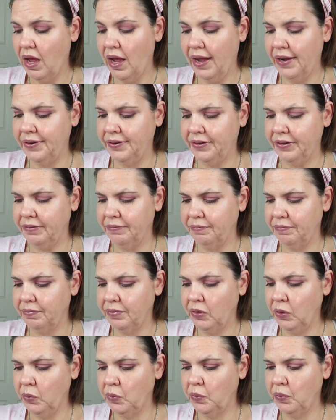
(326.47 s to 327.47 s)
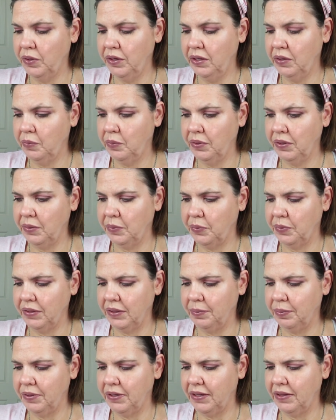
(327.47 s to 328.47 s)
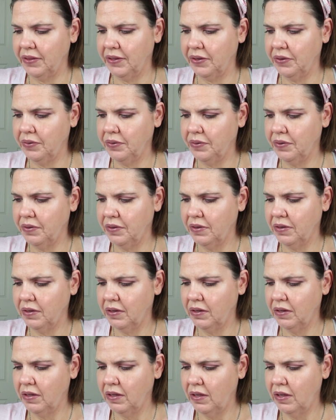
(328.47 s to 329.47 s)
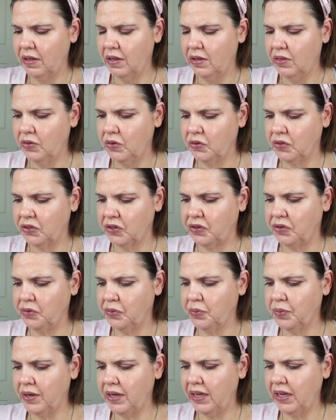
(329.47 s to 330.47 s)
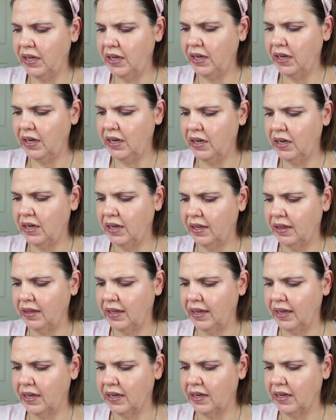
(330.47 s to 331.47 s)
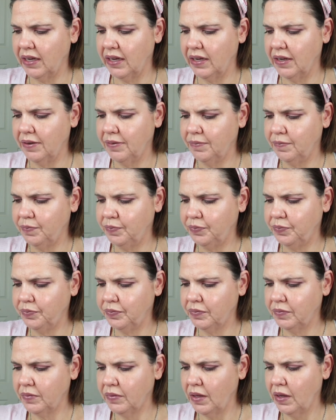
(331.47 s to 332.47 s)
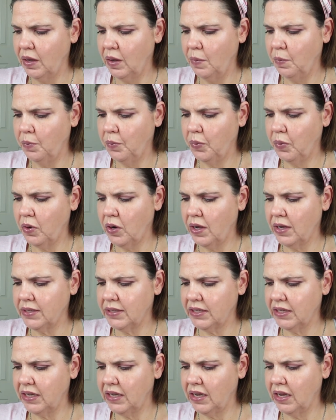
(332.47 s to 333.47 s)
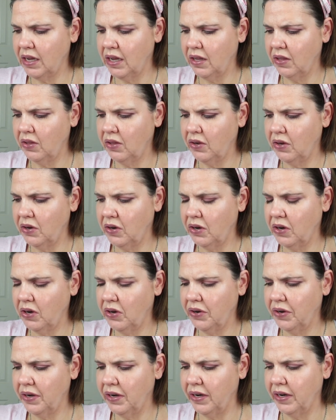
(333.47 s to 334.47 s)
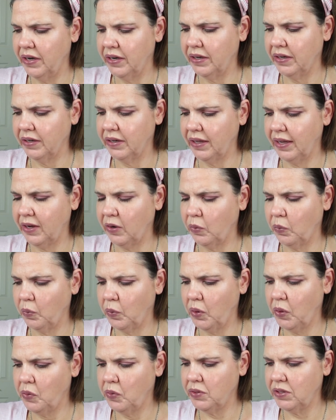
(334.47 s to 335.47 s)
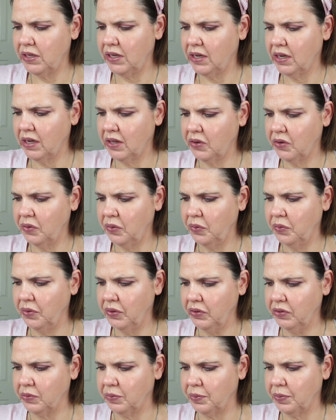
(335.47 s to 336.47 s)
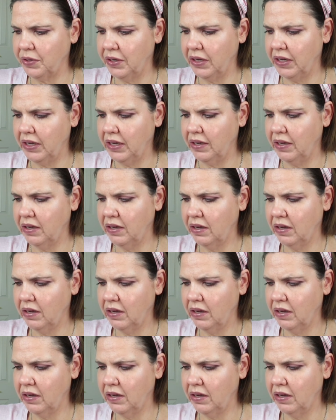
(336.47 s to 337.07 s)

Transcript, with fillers: I don't know. They're really, really, really pretty though. There's a green and like a bronzy color and like a rosy color. Ooh, those are pretty.